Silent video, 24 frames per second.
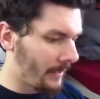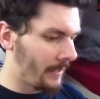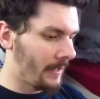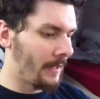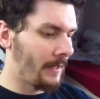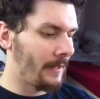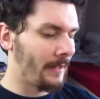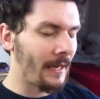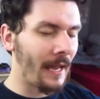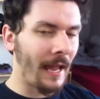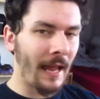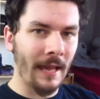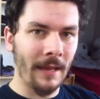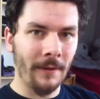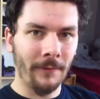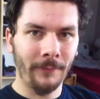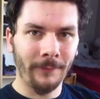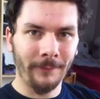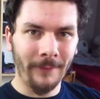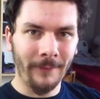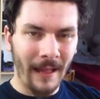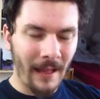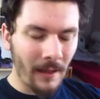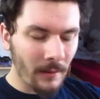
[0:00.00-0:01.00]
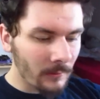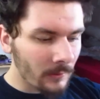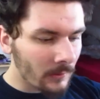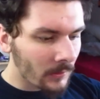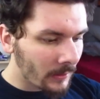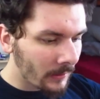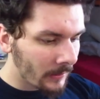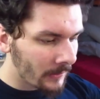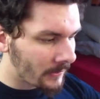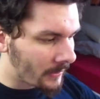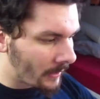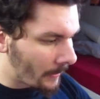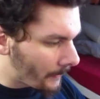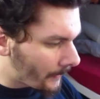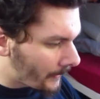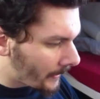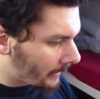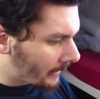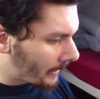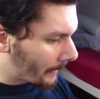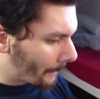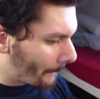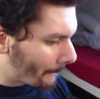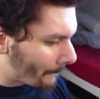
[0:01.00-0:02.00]
And I found
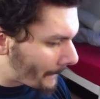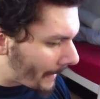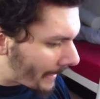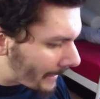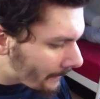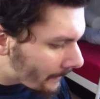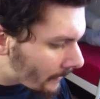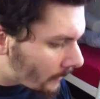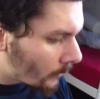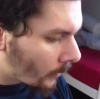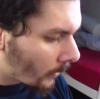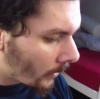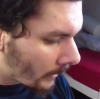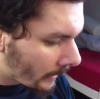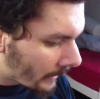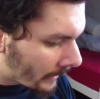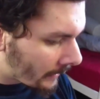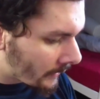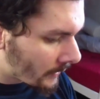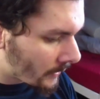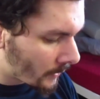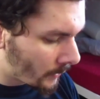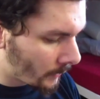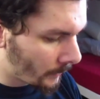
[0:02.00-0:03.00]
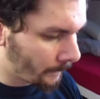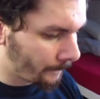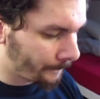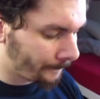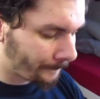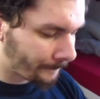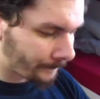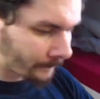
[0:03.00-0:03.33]
something that might be working soon.